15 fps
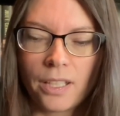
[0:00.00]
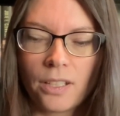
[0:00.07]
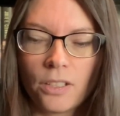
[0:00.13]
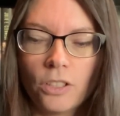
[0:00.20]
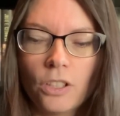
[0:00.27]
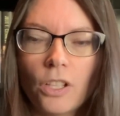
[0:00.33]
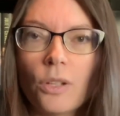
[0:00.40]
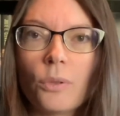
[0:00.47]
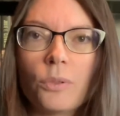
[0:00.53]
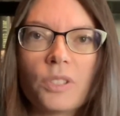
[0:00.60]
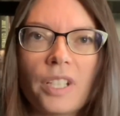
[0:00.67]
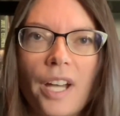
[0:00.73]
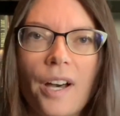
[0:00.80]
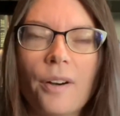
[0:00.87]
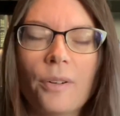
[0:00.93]
close
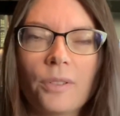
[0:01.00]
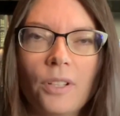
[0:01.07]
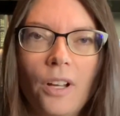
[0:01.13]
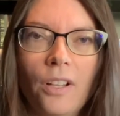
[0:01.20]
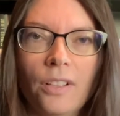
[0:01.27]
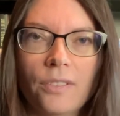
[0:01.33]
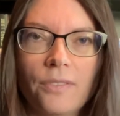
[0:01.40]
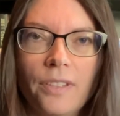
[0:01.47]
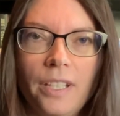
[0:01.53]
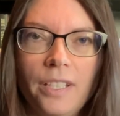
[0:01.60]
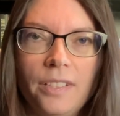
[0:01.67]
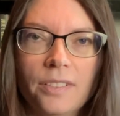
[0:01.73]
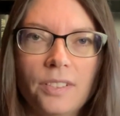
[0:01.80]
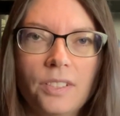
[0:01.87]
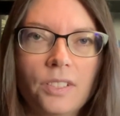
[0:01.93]
out all of
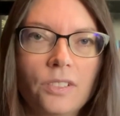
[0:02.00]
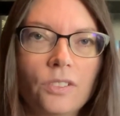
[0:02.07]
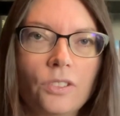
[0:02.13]
these